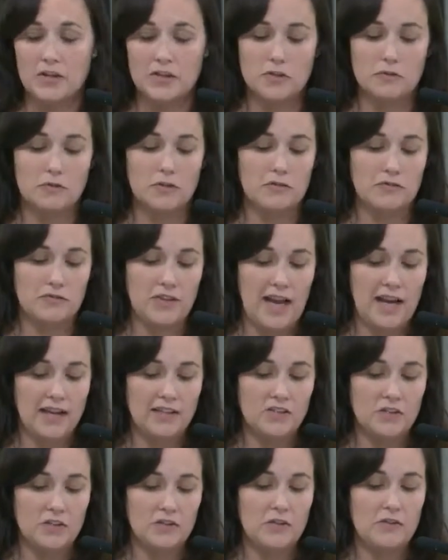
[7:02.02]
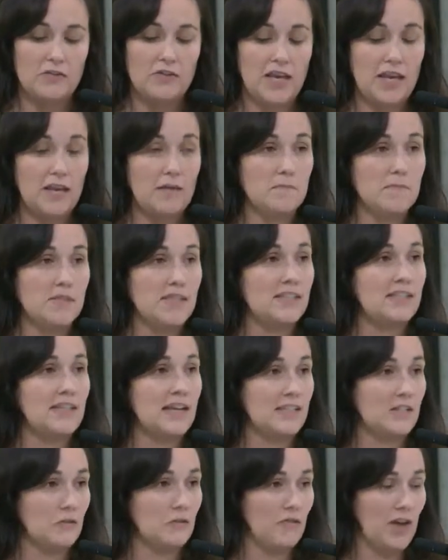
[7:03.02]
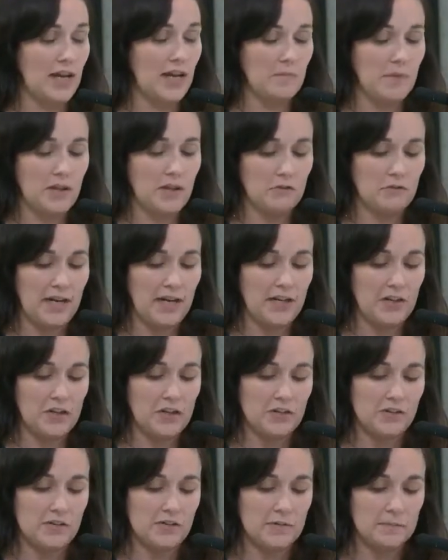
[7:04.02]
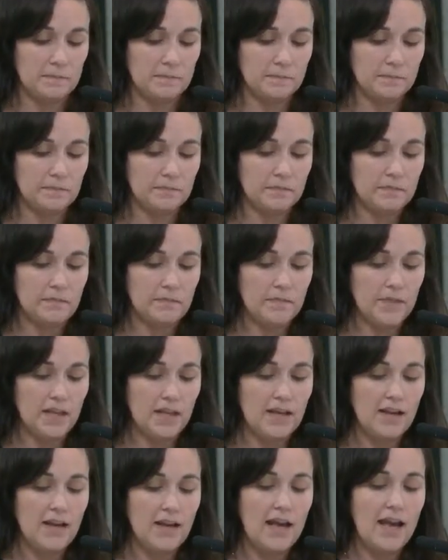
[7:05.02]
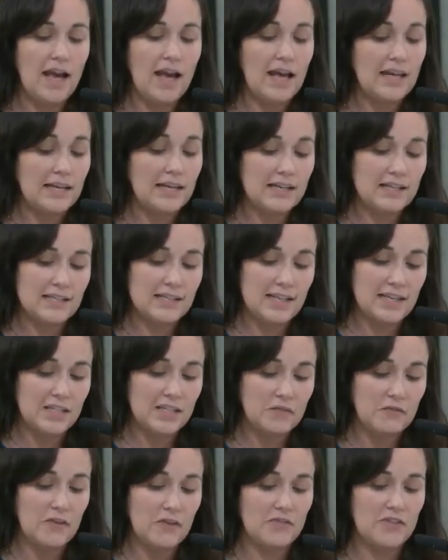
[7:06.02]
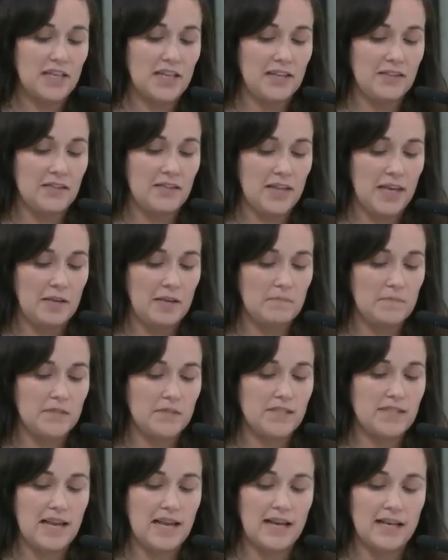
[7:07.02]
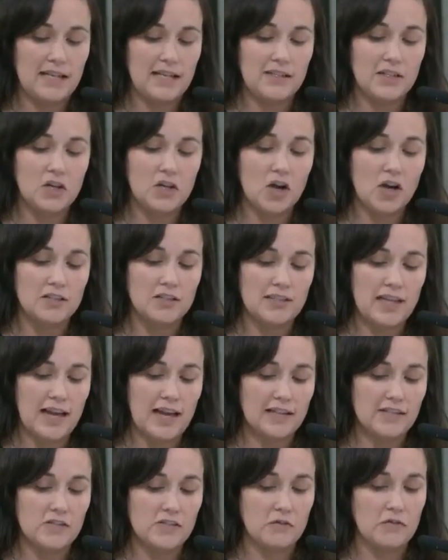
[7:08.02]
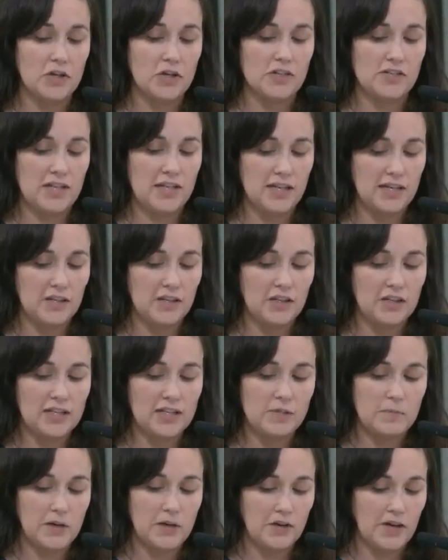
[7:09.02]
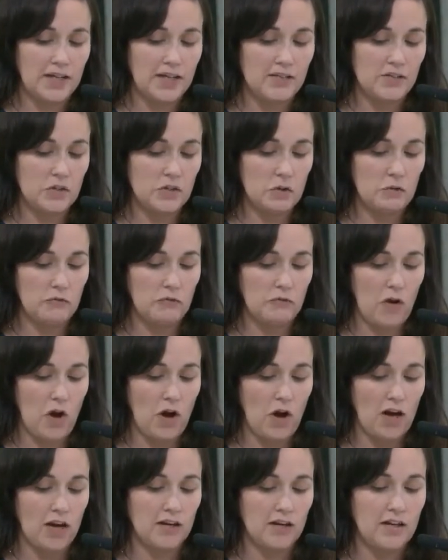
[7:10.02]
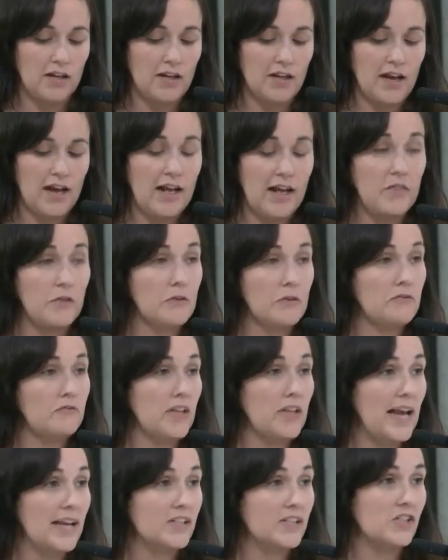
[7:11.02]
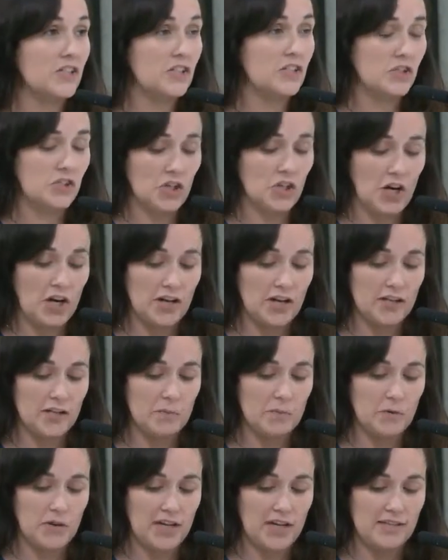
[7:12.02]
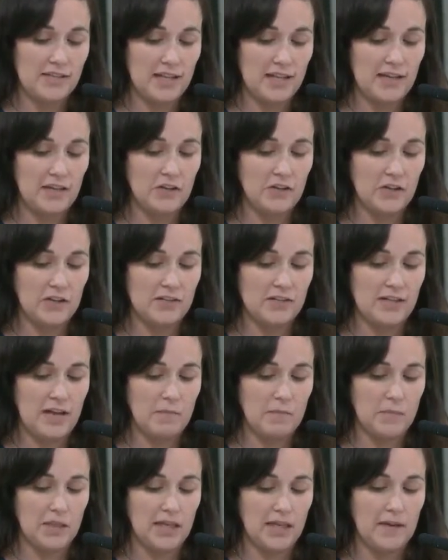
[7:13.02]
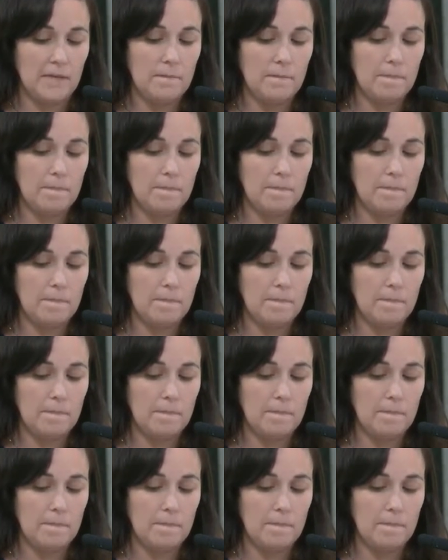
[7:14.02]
to reflect on the themes identified by the readers. And it is these 15 themes, set in the context of our synodal experience so far and the reflections shared in the pre-synodal assembly,